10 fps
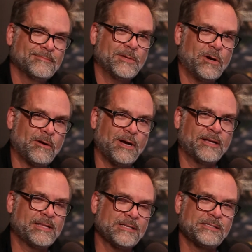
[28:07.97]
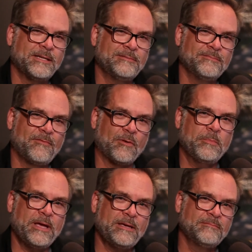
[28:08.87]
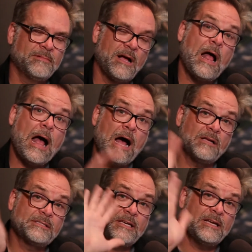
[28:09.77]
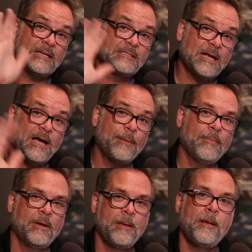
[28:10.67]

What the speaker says: All right, that's it for me. I'll see you next time.